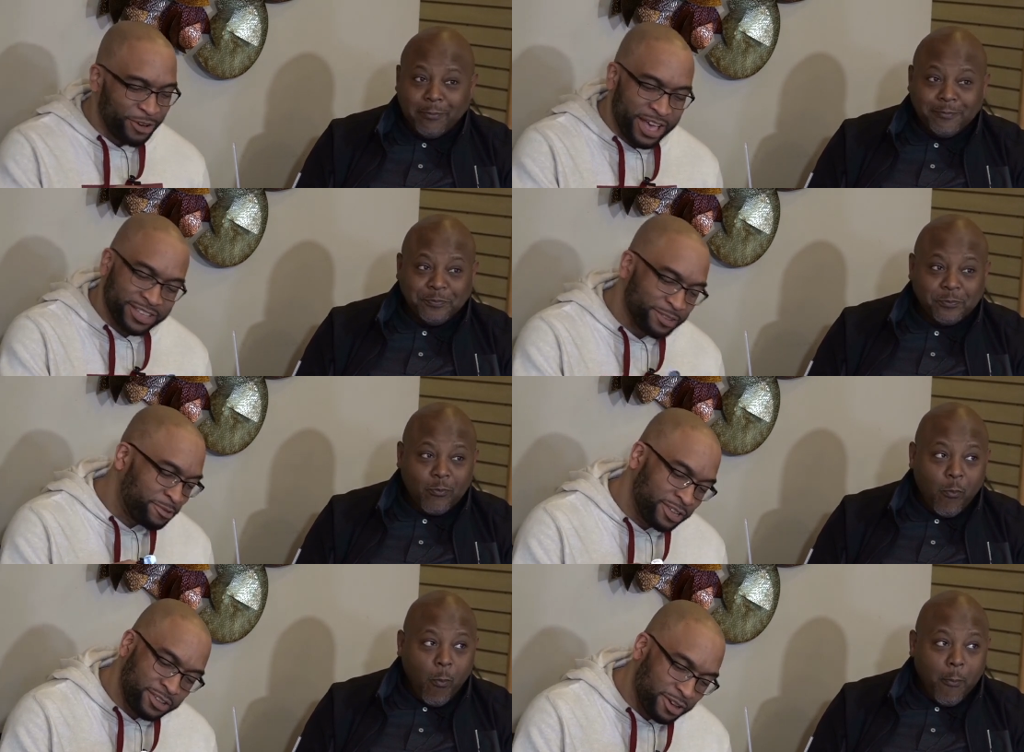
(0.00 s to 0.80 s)
Speaker 1: don't ask me
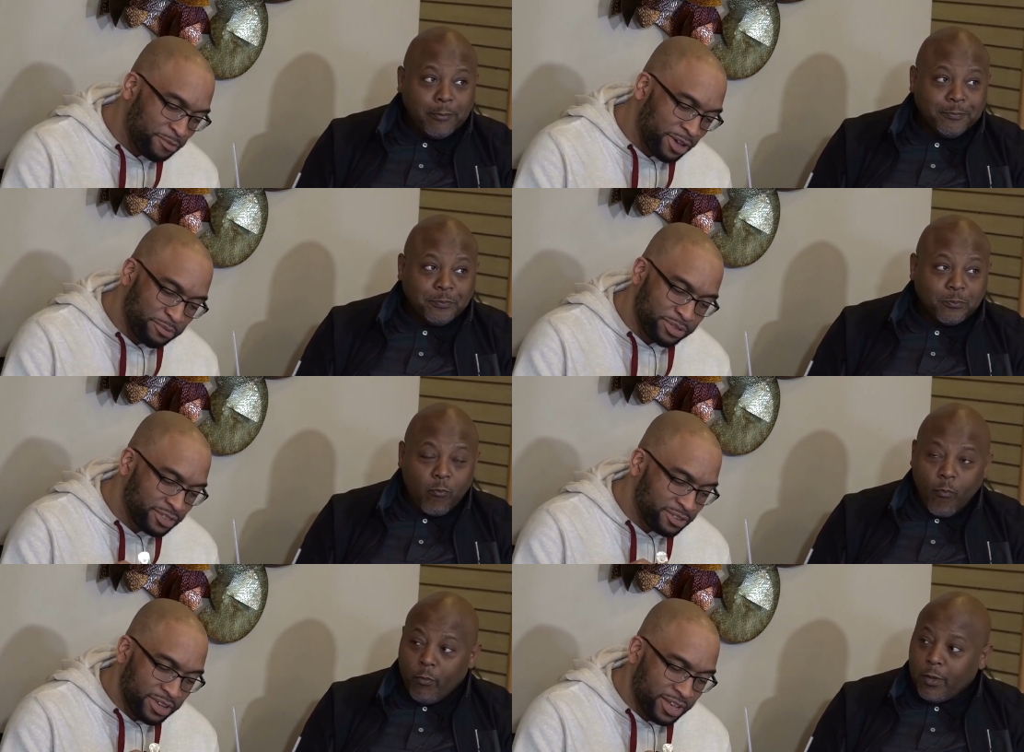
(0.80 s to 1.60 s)
what you talking about.
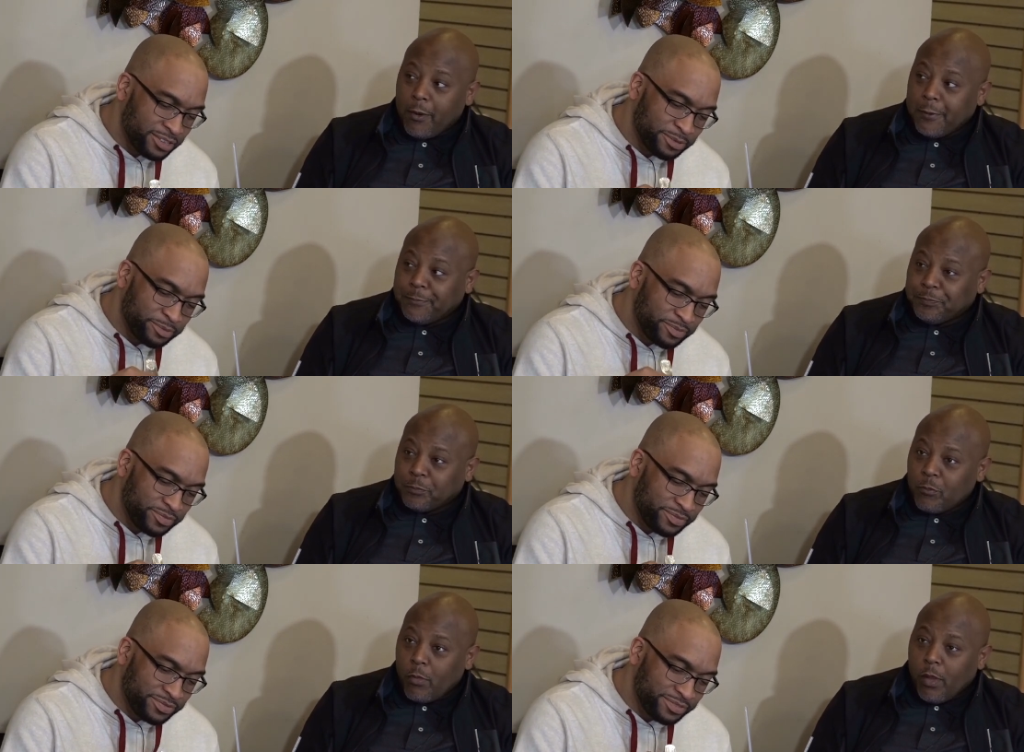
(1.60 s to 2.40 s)
Please don't ask me.
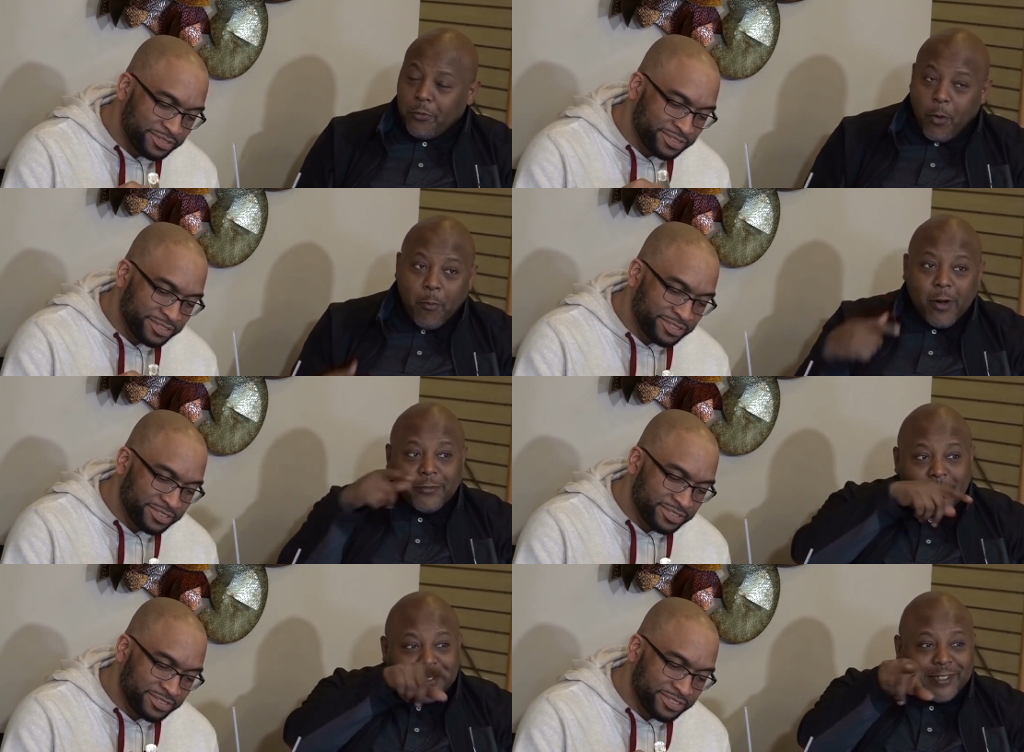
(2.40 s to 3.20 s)
Speaker 2: The
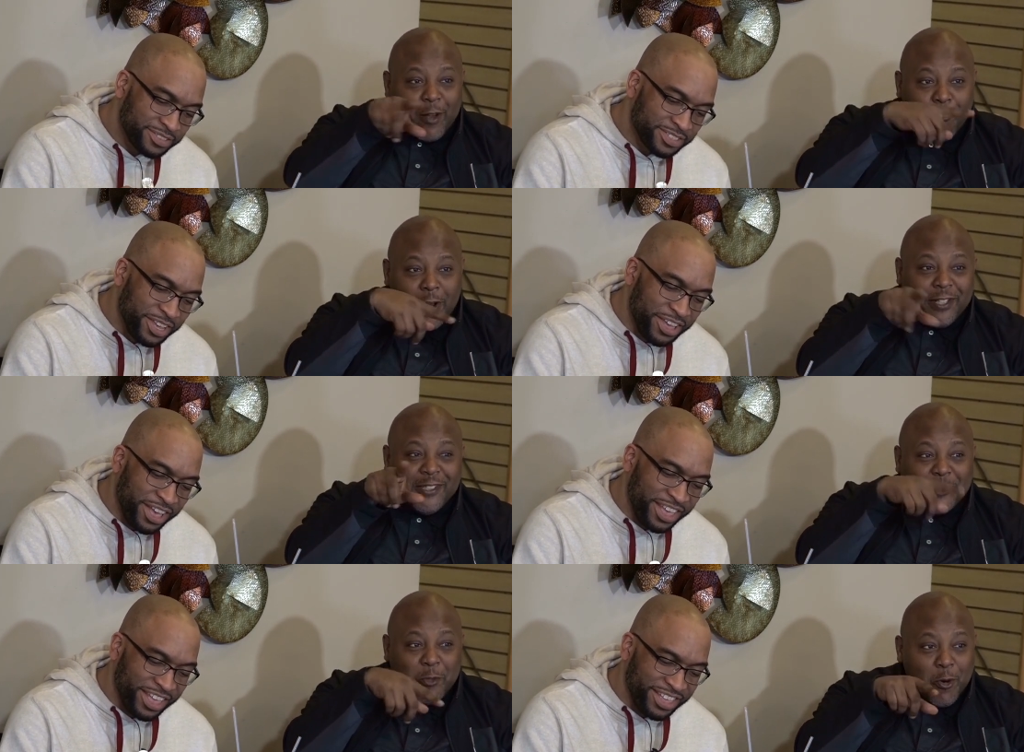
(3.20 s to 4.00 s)
motherfuckers that run
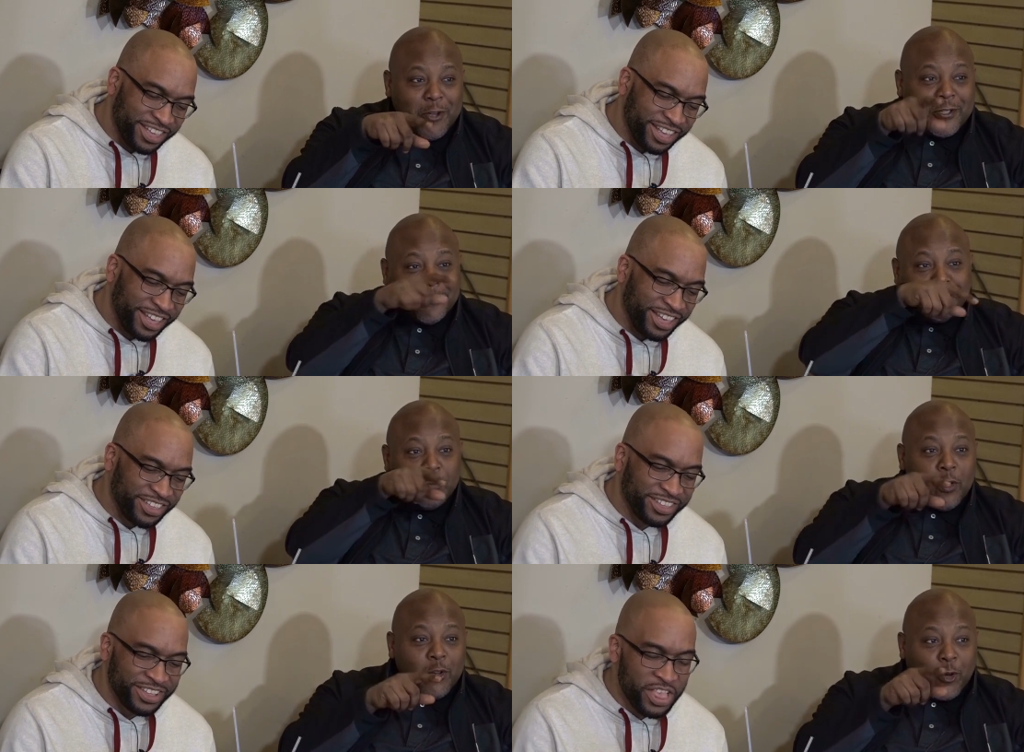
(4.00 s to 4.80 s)
these stores,
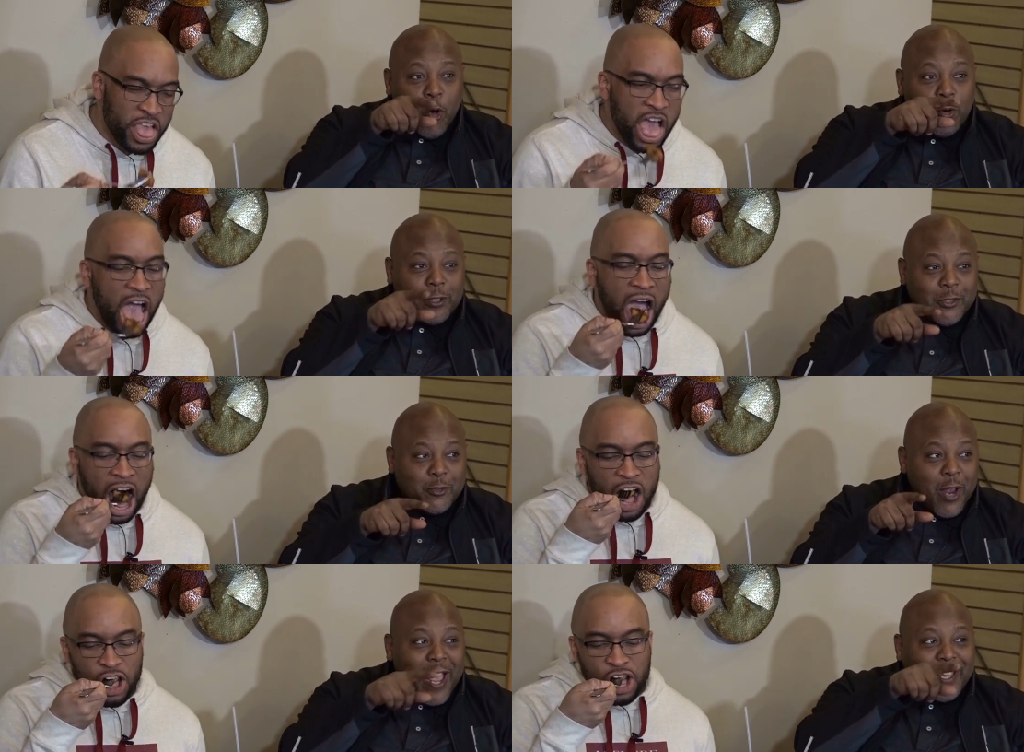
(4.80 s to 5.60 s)
the Golden
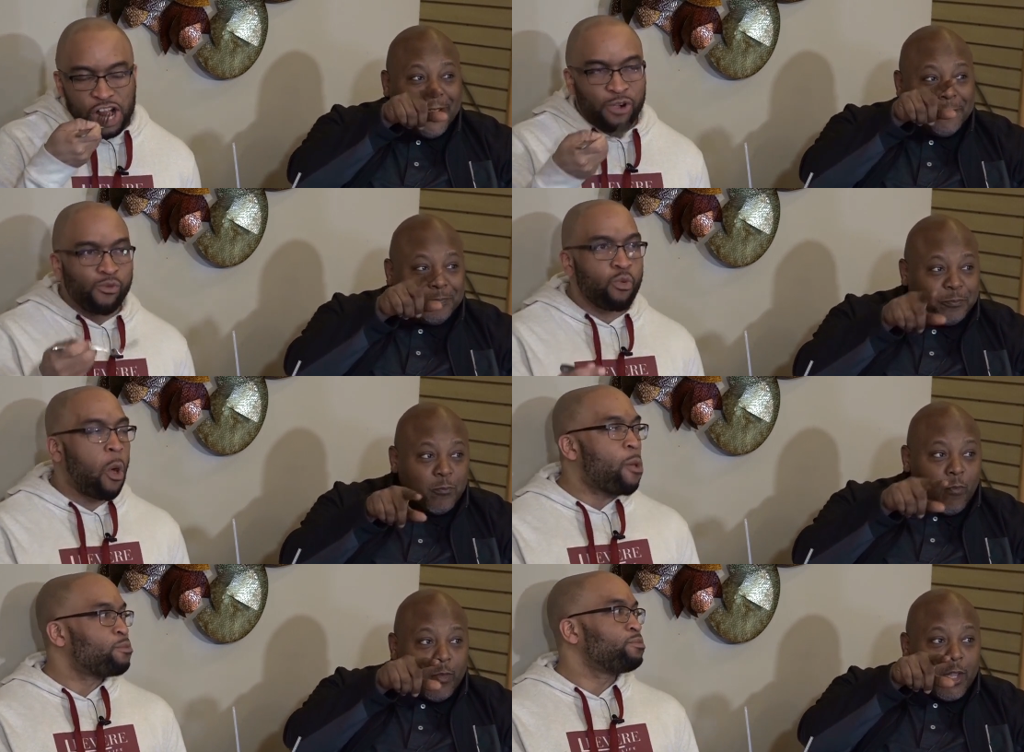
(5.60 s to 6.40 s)
Dragon,
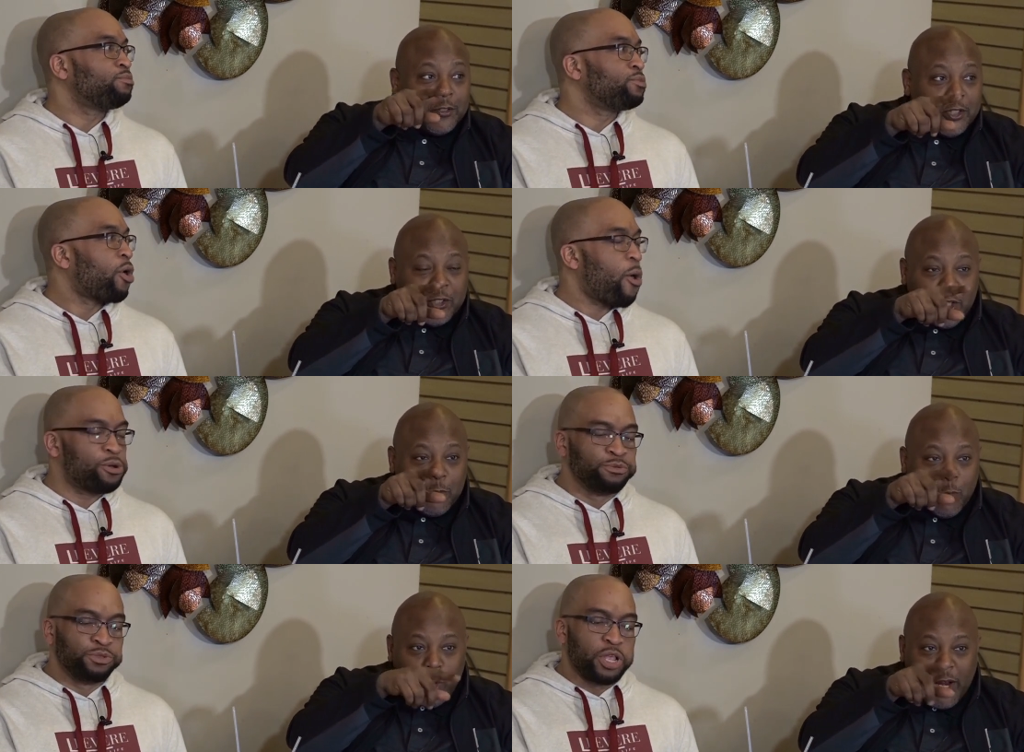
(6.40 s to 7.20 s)
the
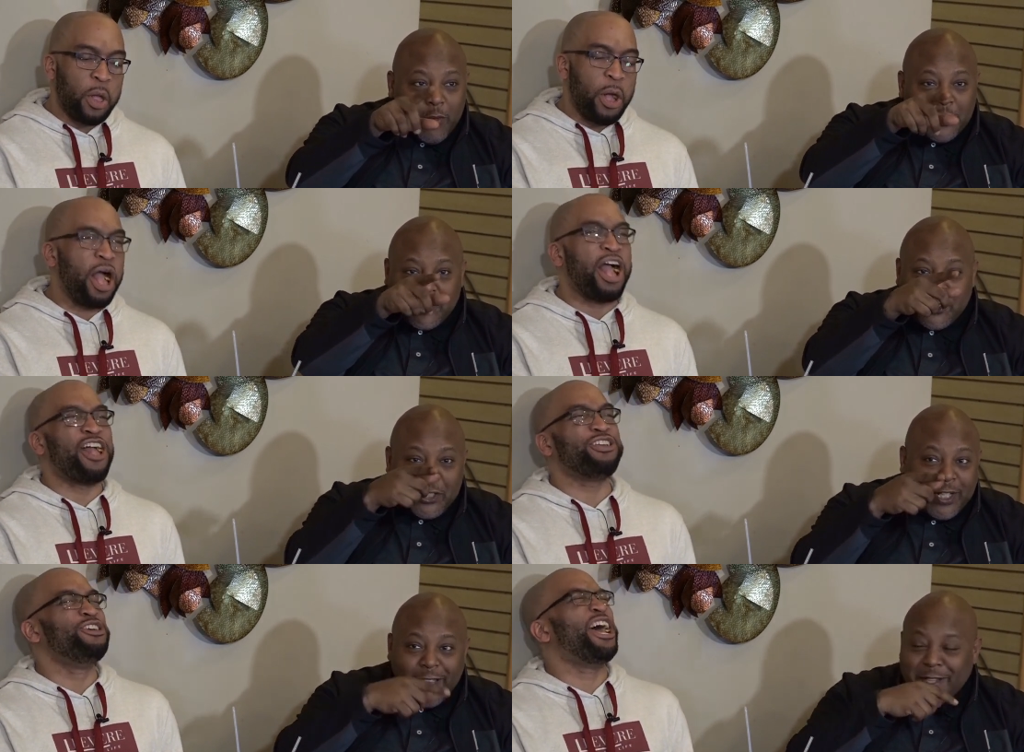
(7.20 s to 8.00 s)
whatever this
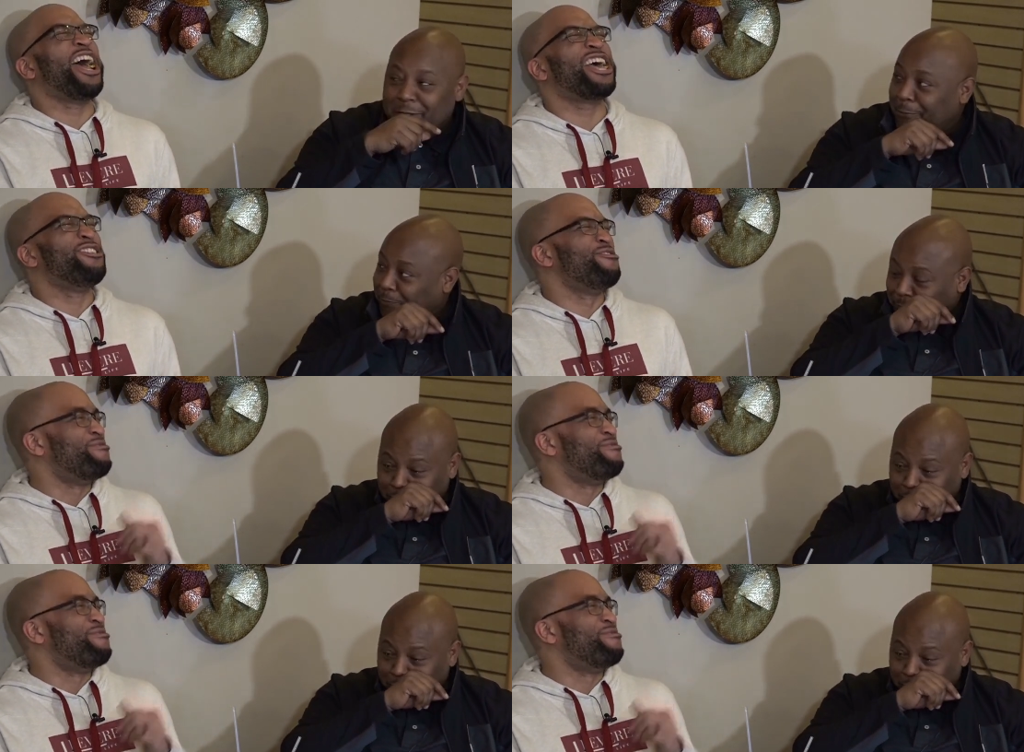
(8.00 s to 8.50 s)
shit is,
Speaker 1: you